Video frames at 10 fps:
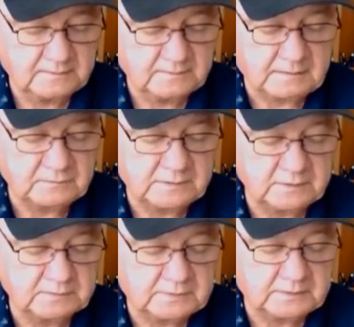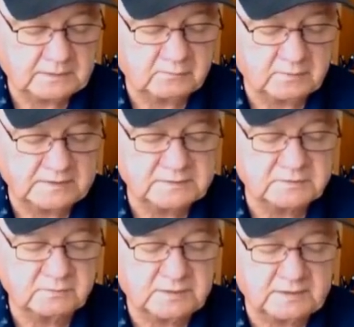Mountaineer Park, race
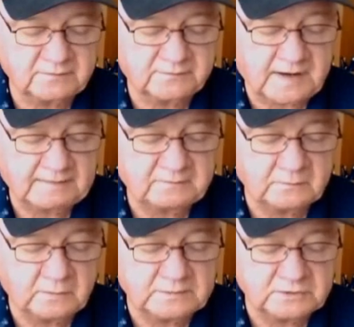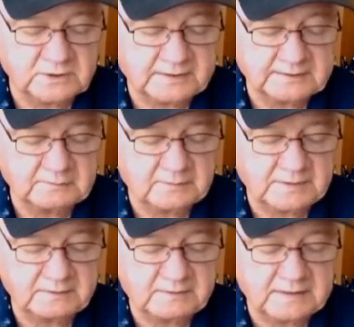3, the 5-to-1 shot, number
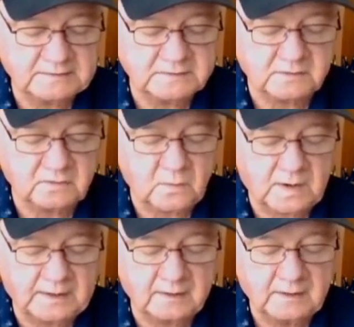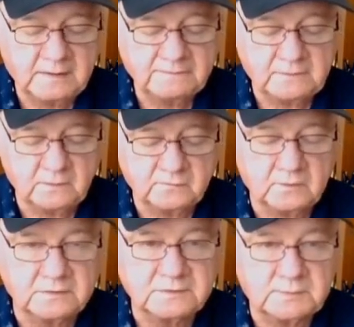8, Dance to the Wire, the
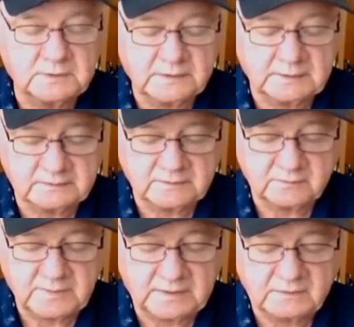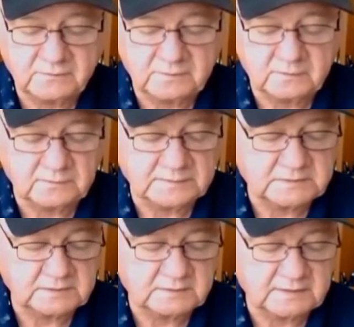overall speed leader in his maiden field,
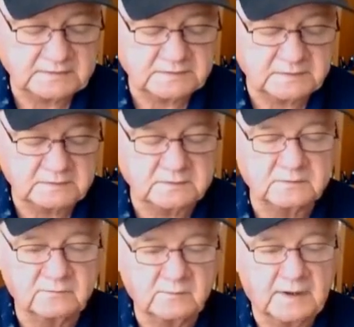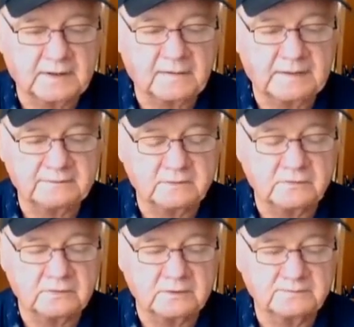racing at tonight's distance of a mile on the
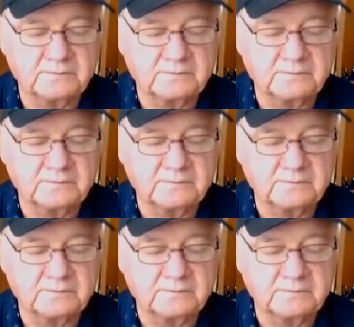dirt.